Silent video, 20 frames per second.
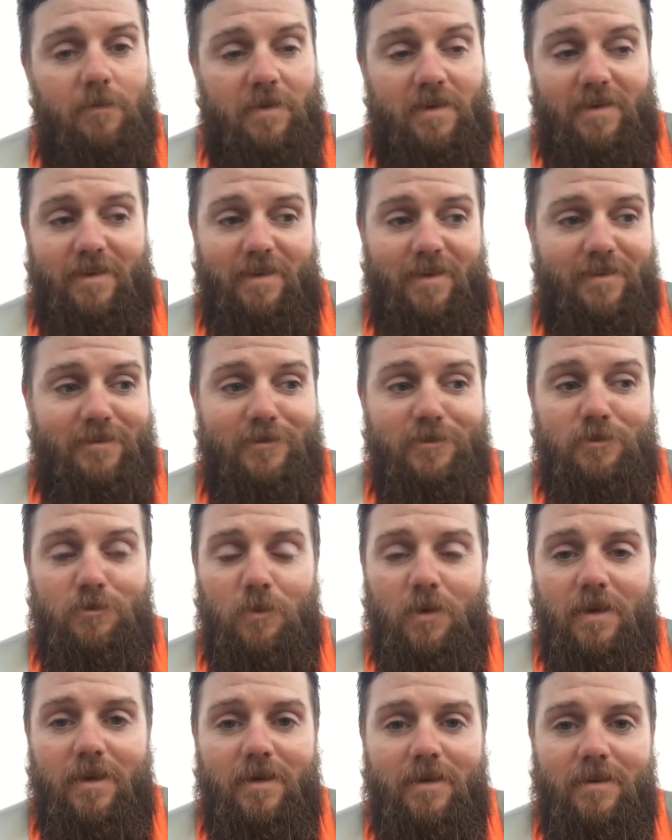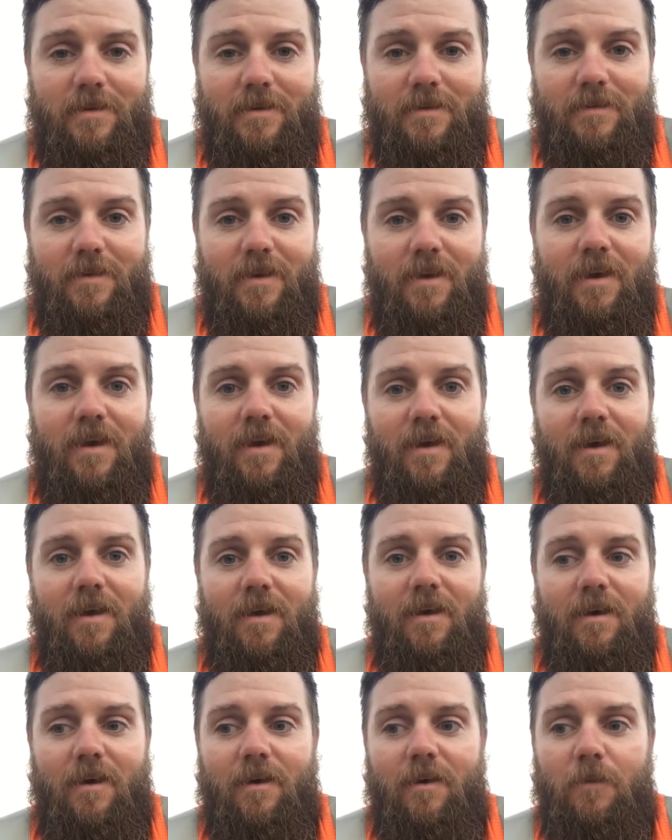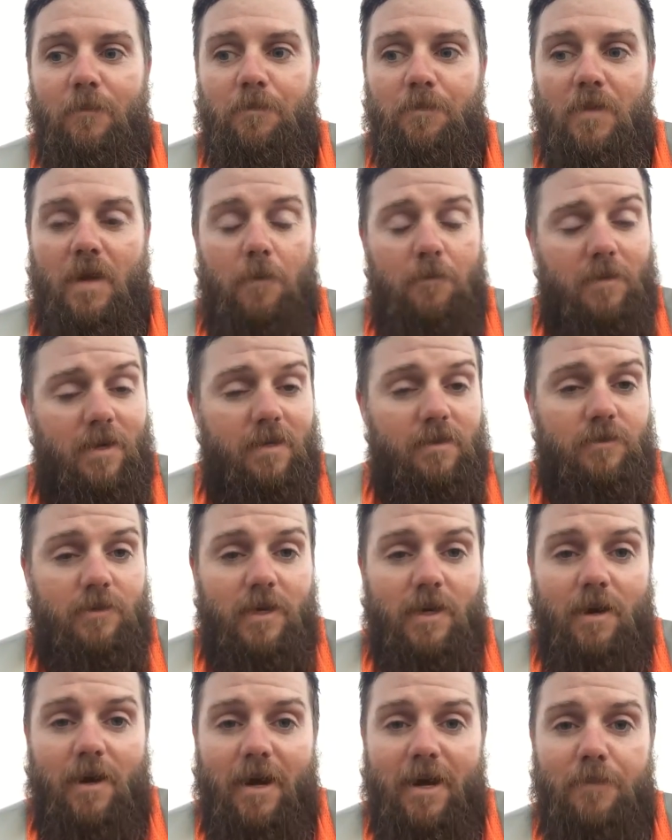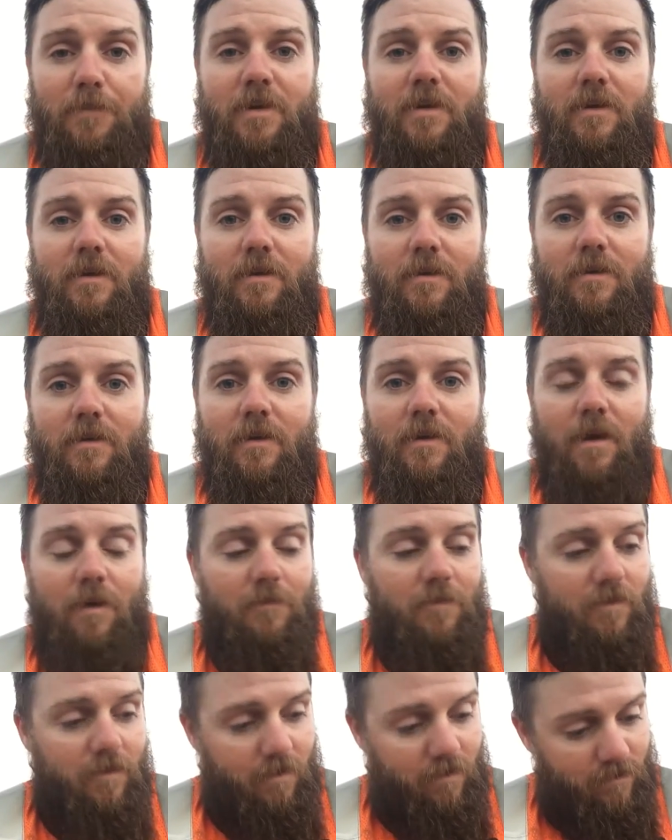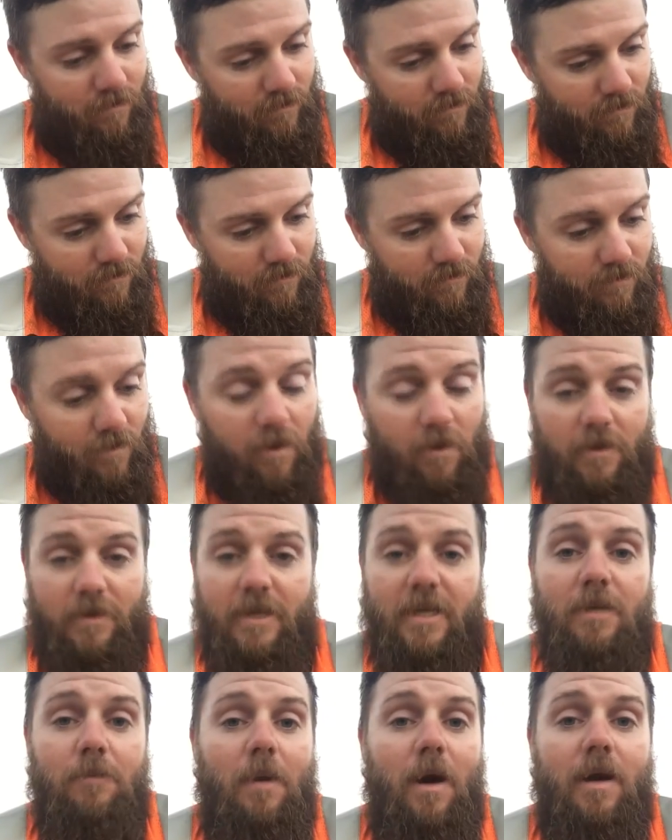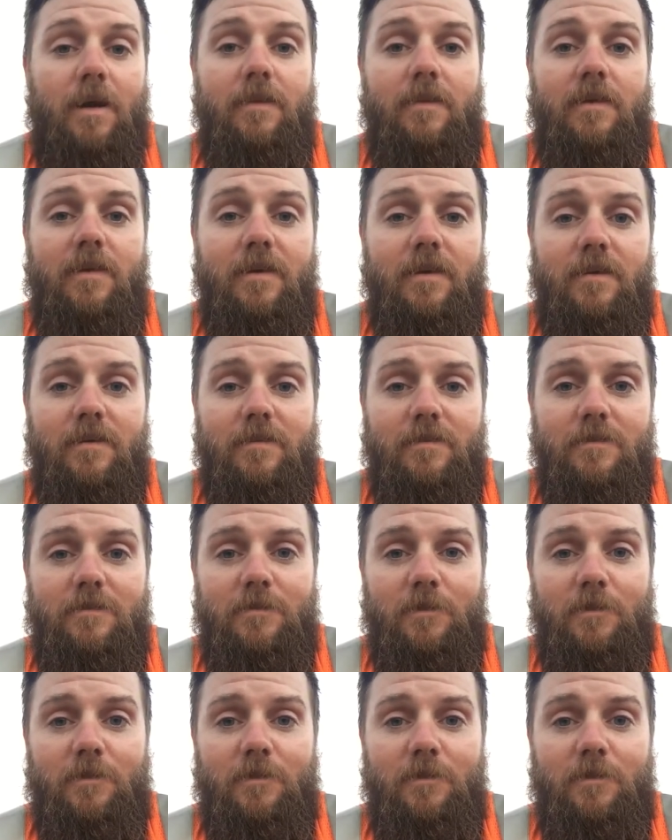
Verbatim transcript: I mean, that's just the way it is. Uh, I'm not trigger happy, I'm not knocking anybody that is.